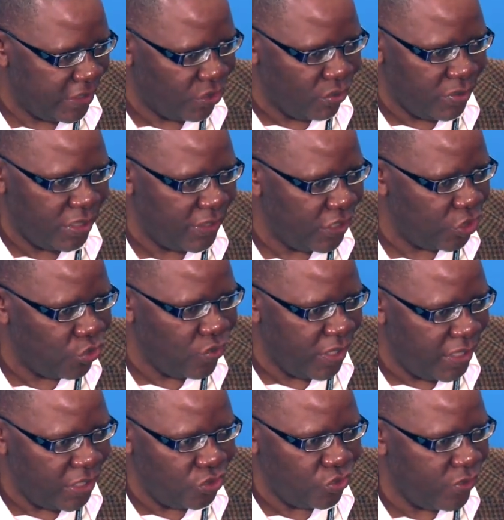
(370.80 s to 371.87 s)
including the
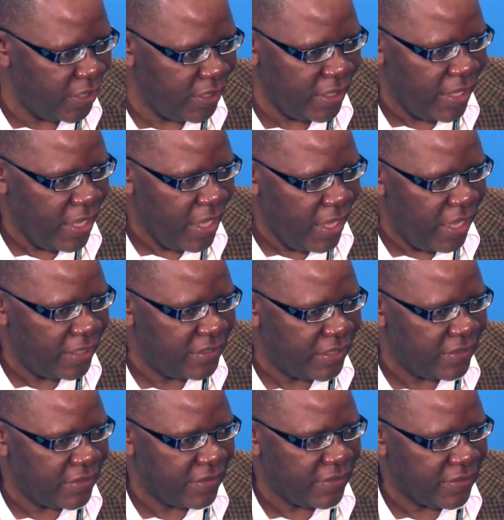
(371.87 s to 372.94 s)
UN and UN
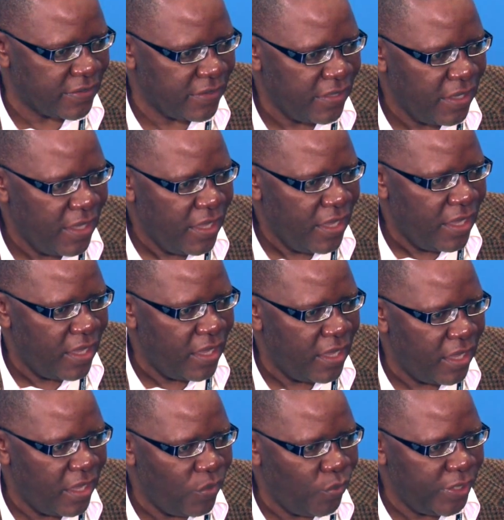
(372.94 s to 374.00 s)
agencies.
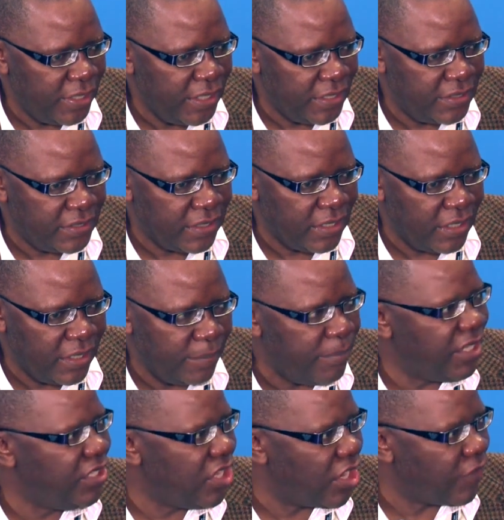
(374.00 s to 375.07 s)
Uh, we need uh,
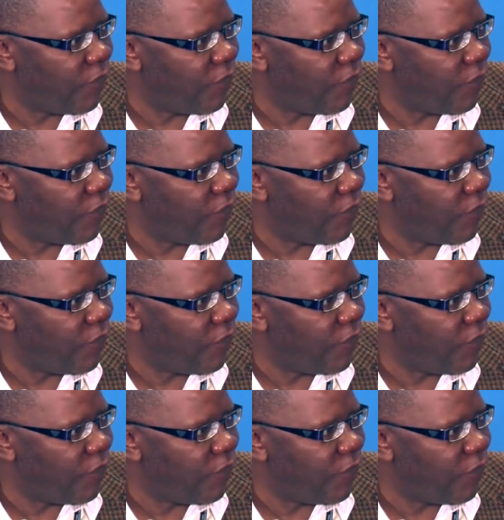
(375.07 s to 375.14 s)
media